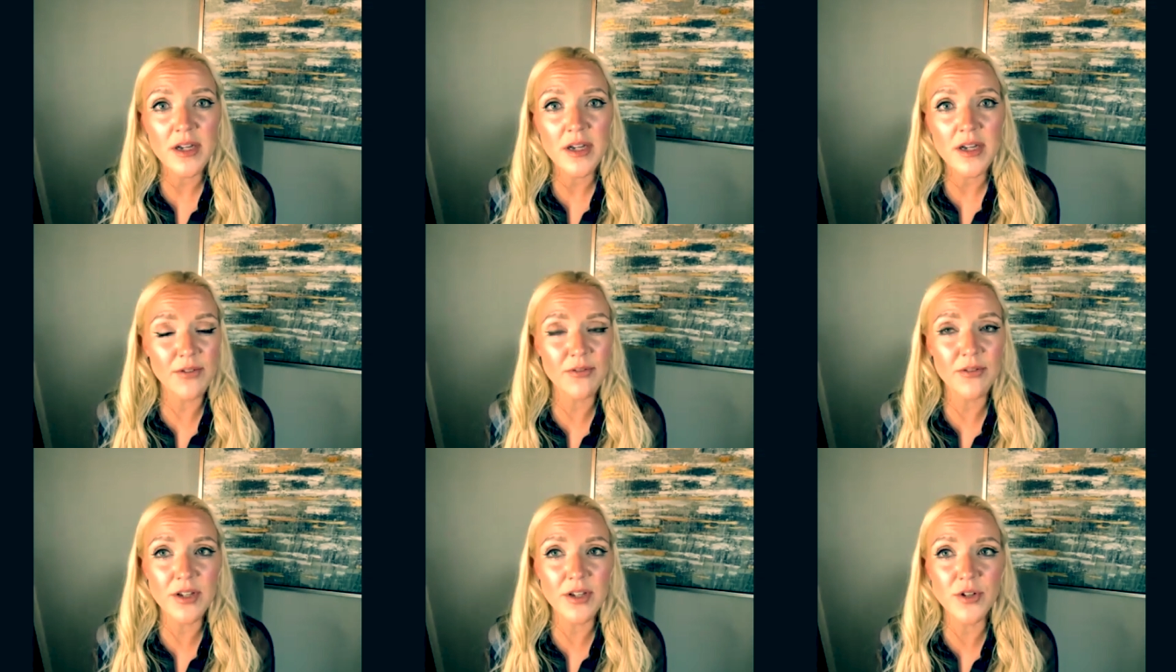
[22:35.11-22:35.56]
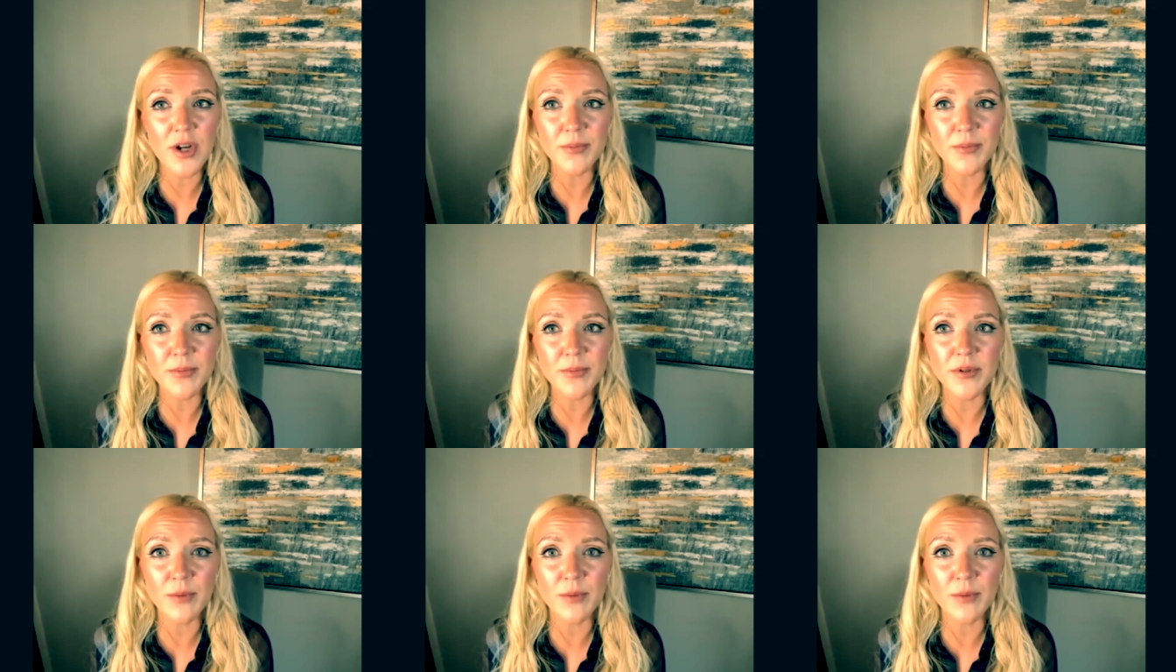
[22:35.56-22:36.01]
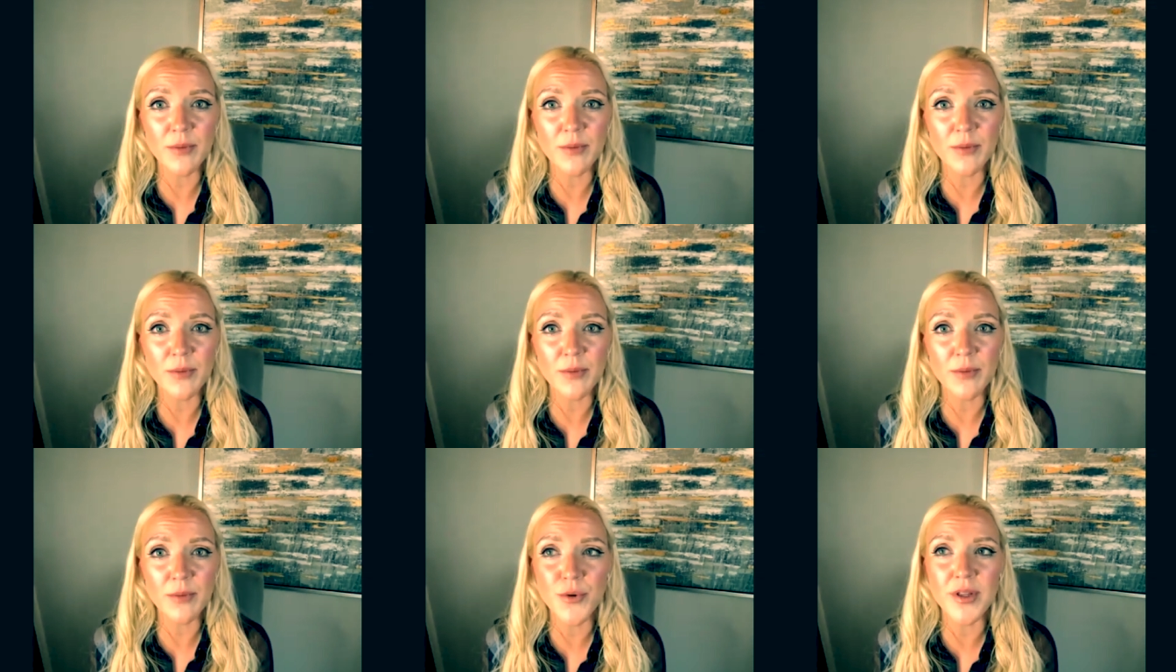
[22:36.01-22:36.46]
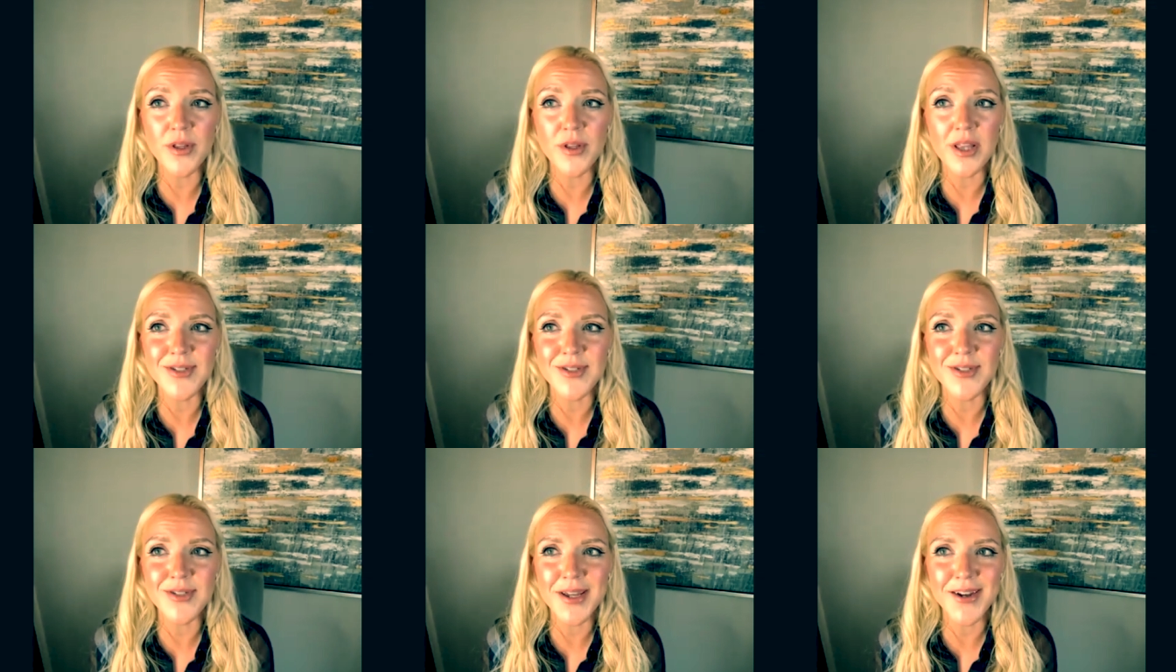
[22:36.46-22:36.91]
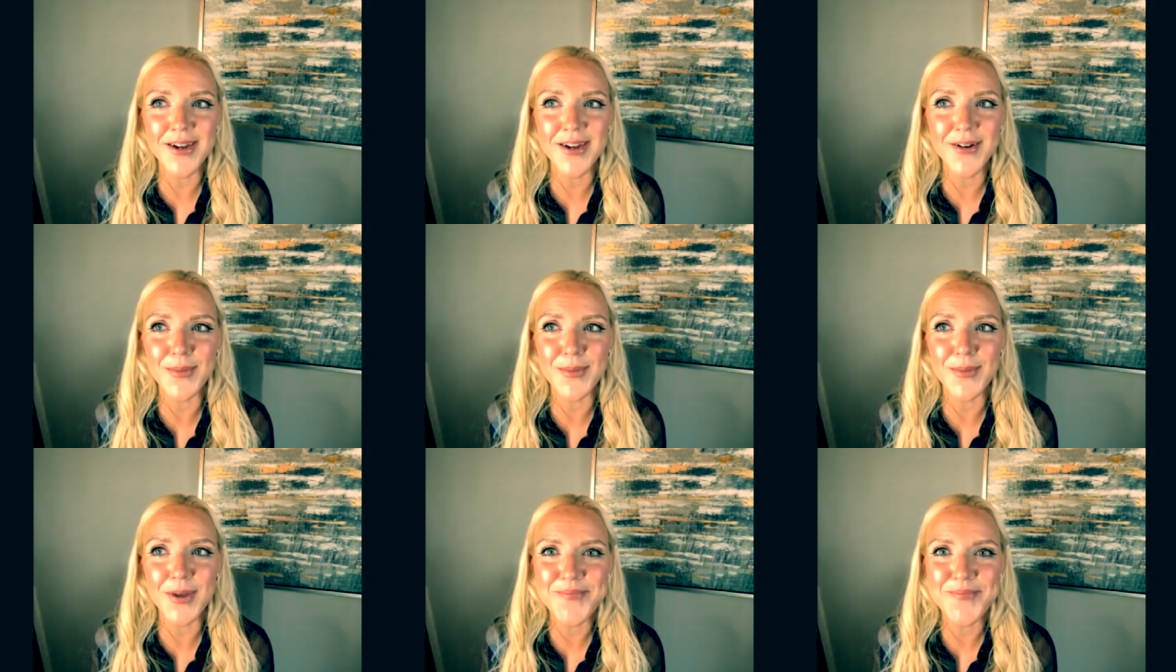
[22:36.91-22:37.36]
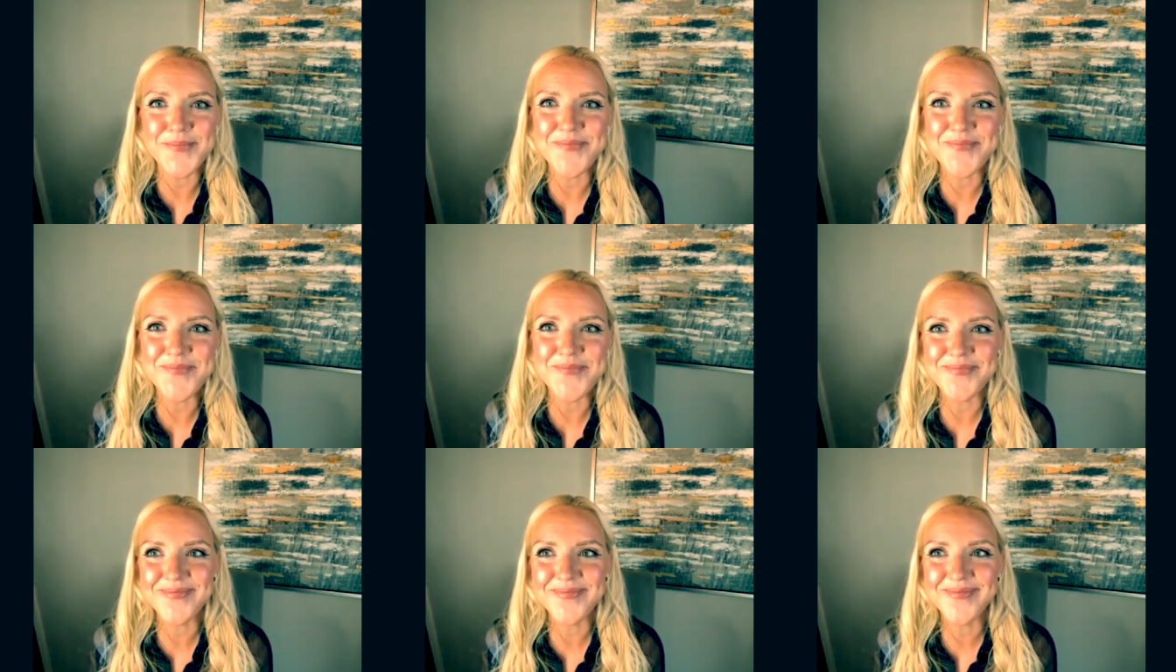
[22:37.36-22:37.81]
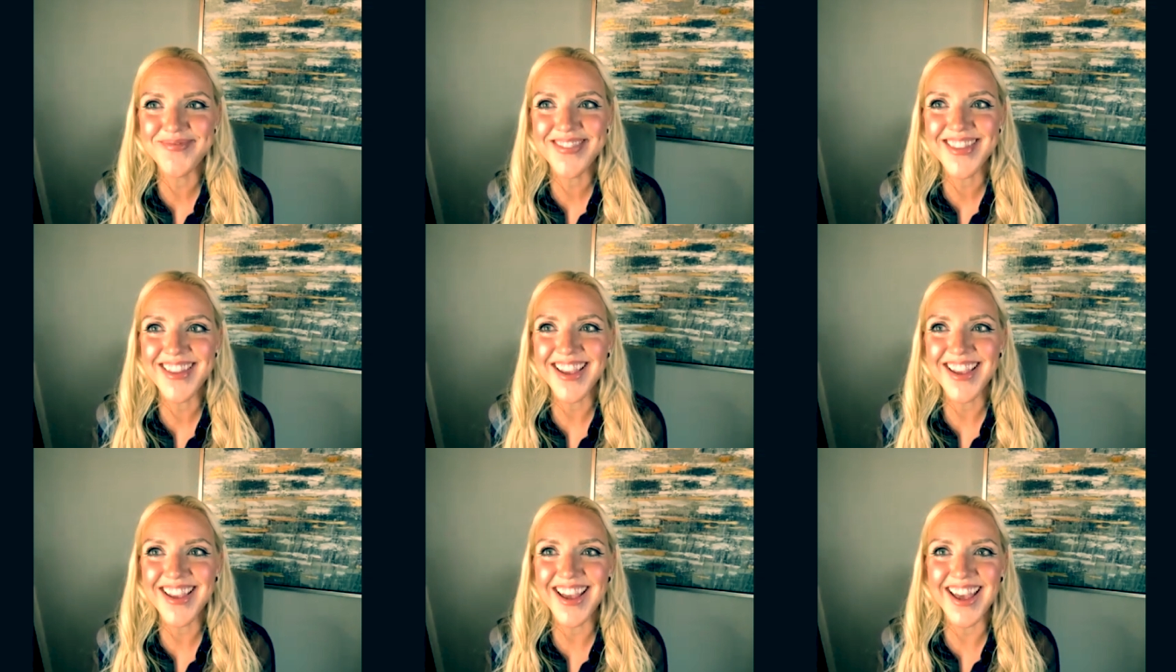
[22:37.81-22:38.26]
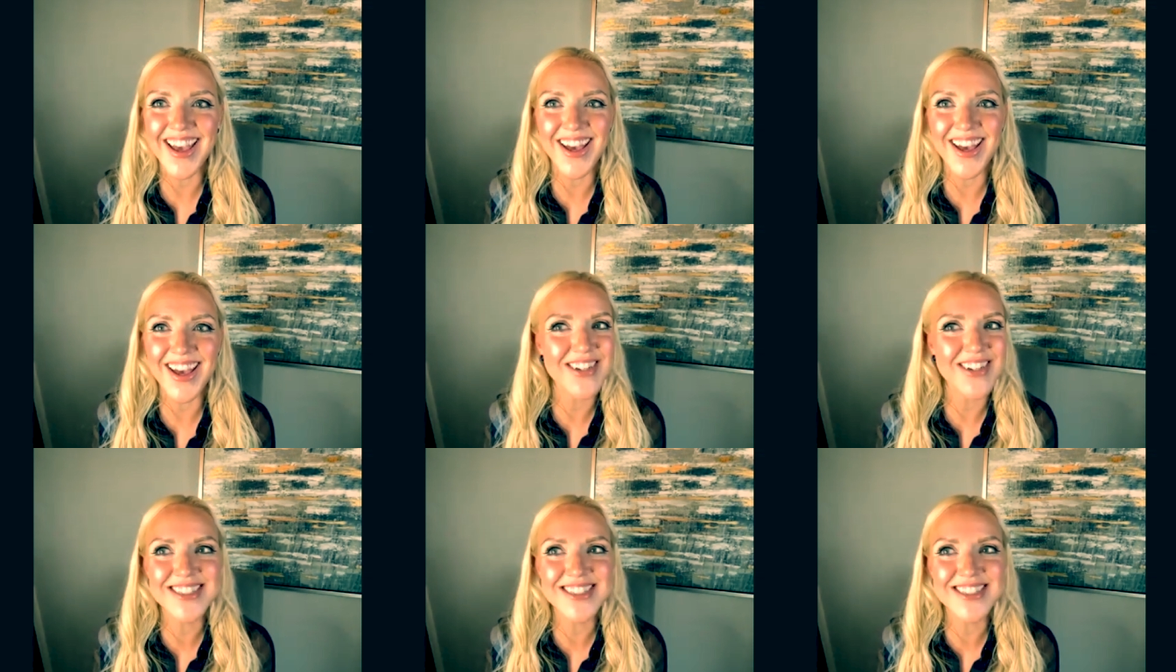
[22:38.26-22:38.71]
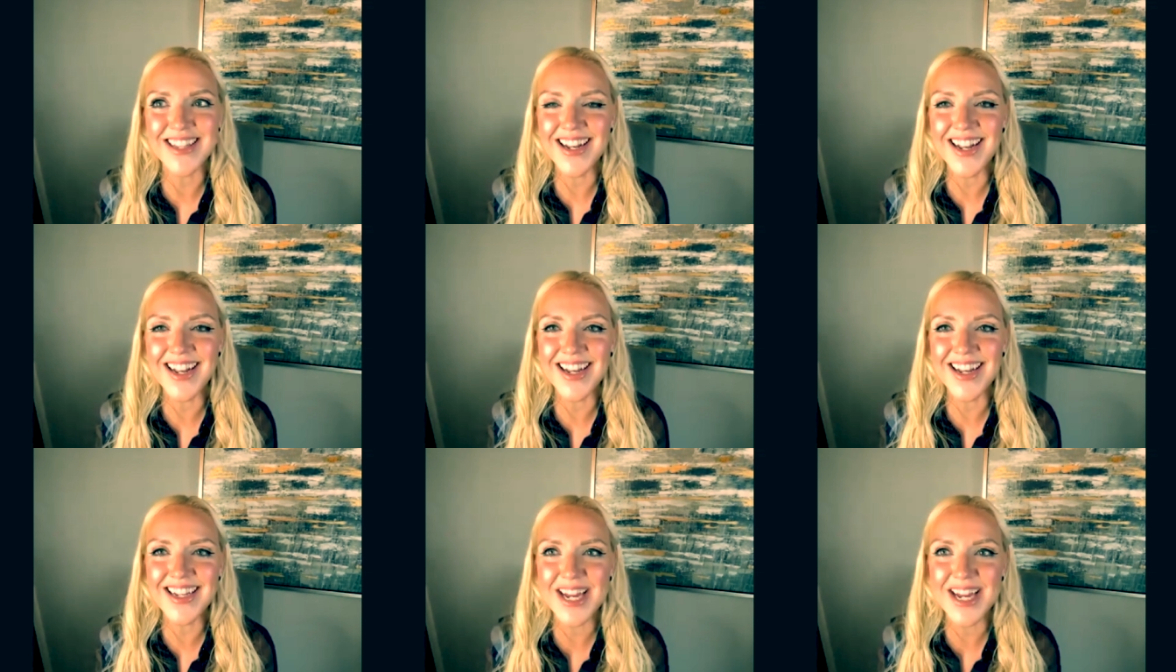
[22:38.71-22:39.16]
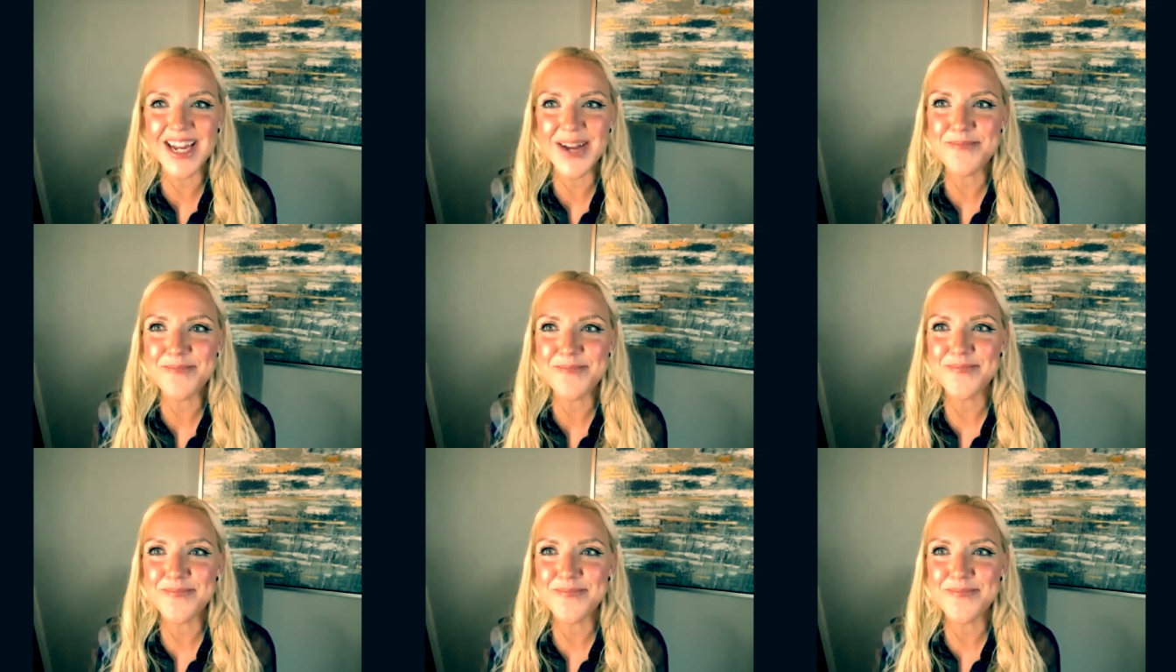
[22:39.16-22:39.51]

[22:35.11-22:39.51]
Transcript: Definitely drop those down below too. We'd love to hear from you. And we'll see you next time.